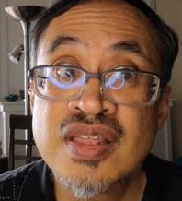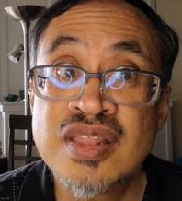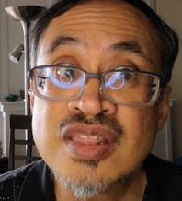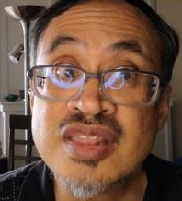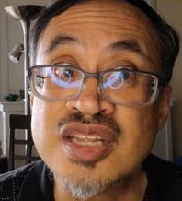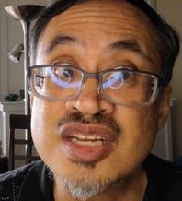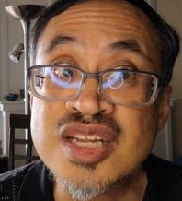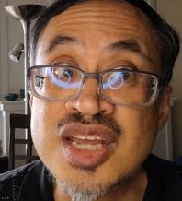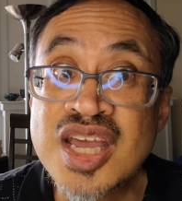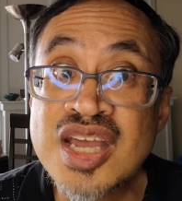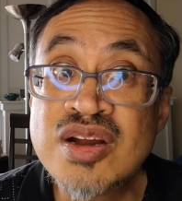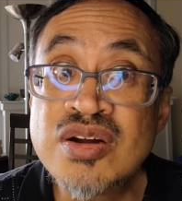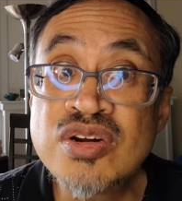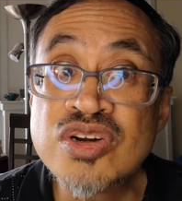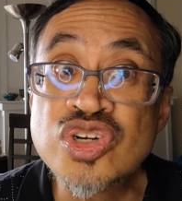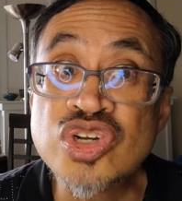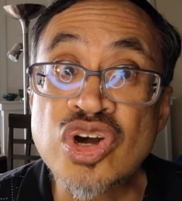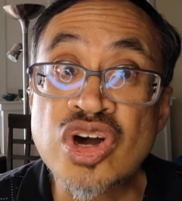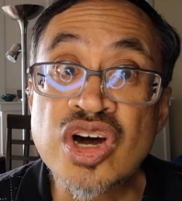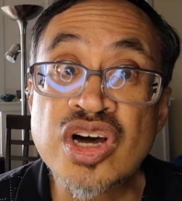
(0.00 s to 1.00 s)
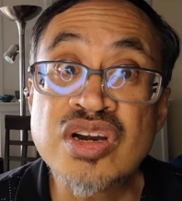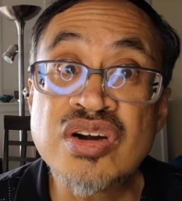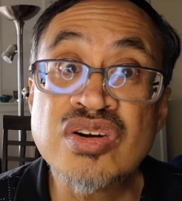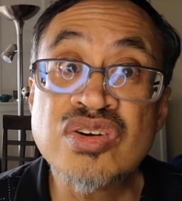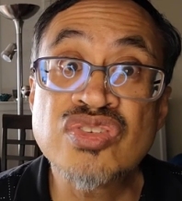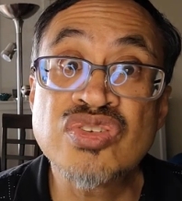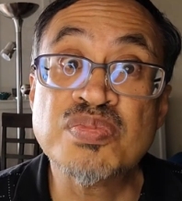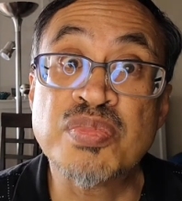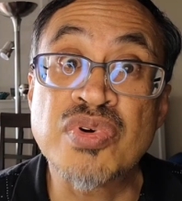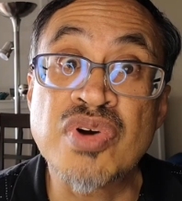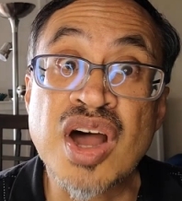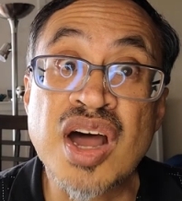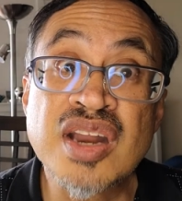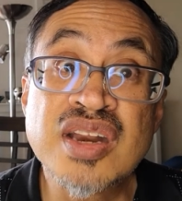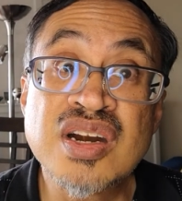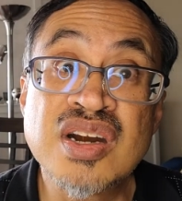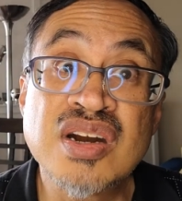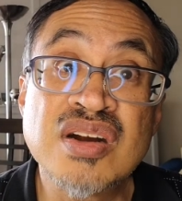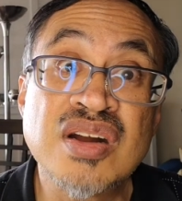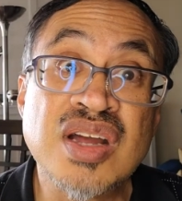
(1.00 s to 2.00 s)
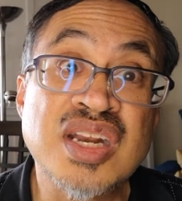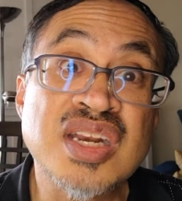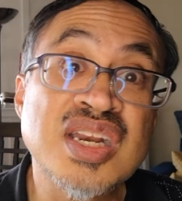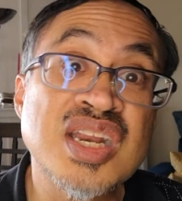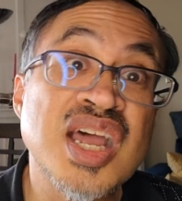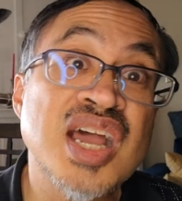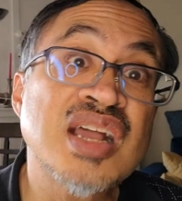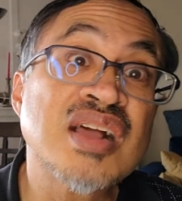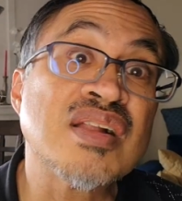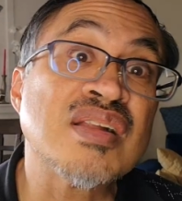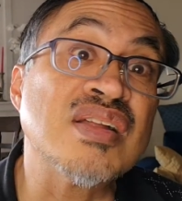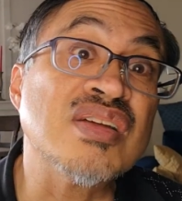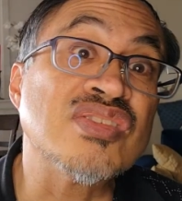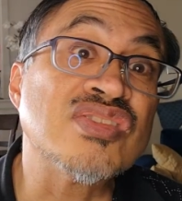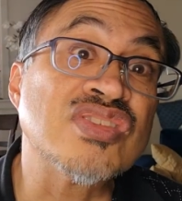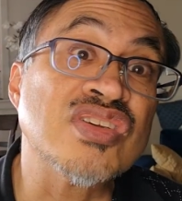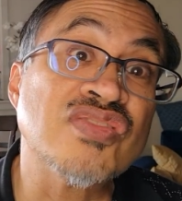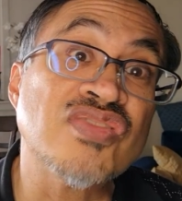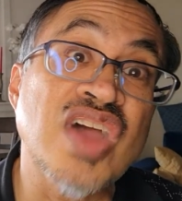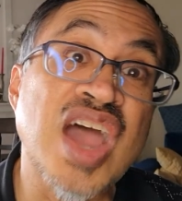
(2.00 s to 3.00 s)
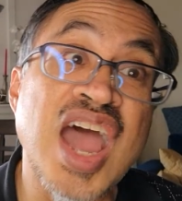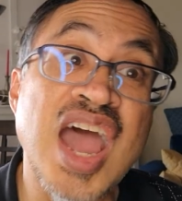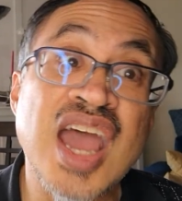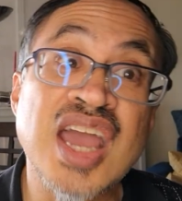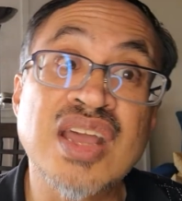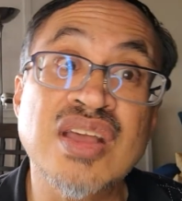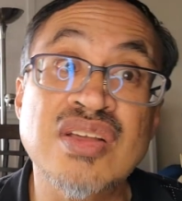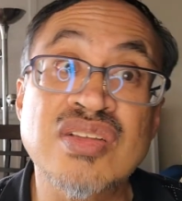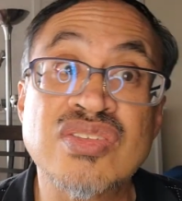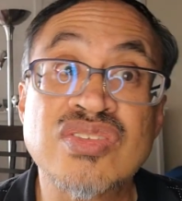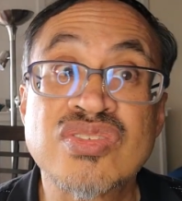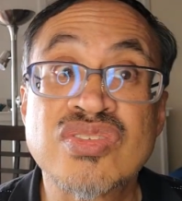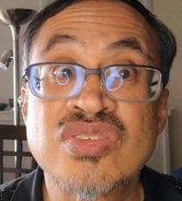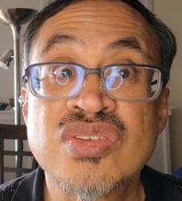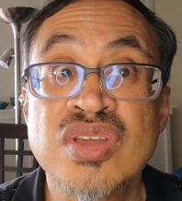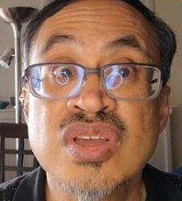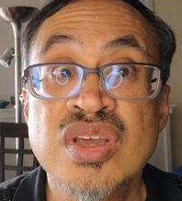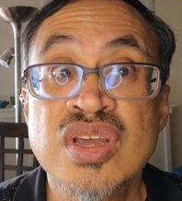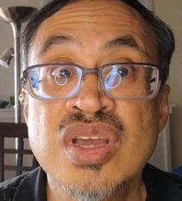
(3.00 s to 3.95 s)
The day her daughters brought her a necklace of agates,